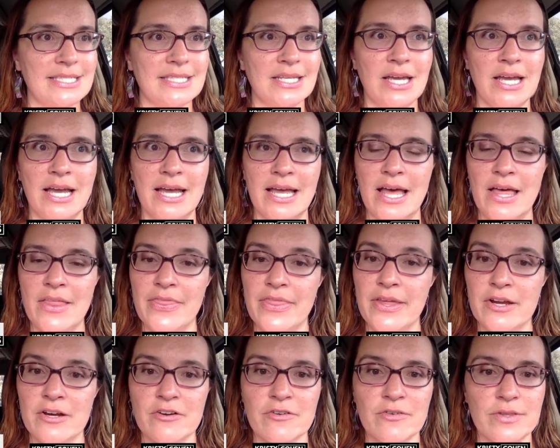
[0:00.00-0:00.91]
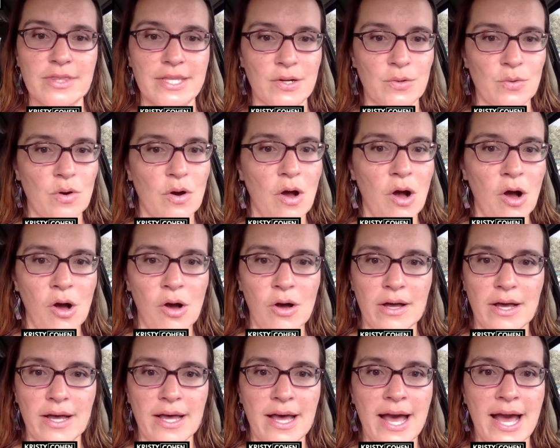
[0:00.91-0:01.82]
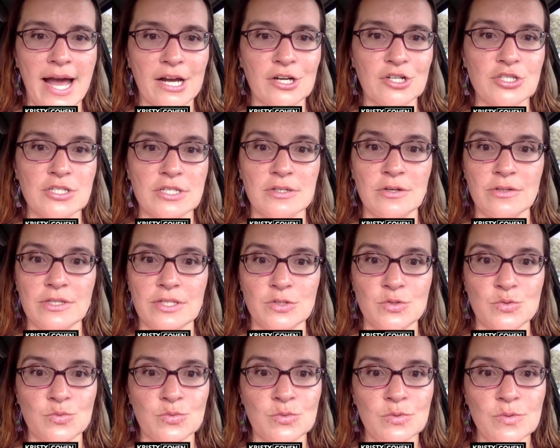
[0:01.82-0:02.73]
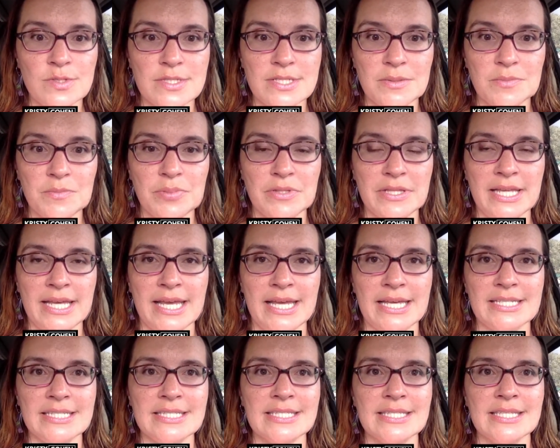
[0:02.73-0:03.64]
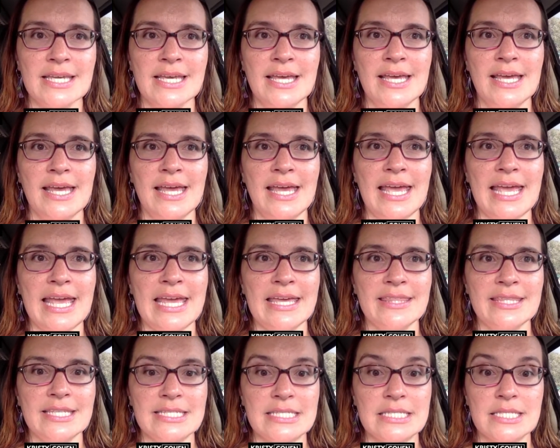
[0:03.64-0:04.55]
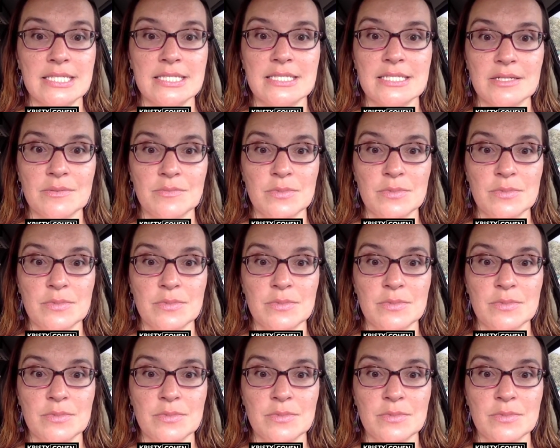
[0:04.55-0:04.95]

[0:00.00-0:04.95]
there are actually all these rules in place and the system is fair.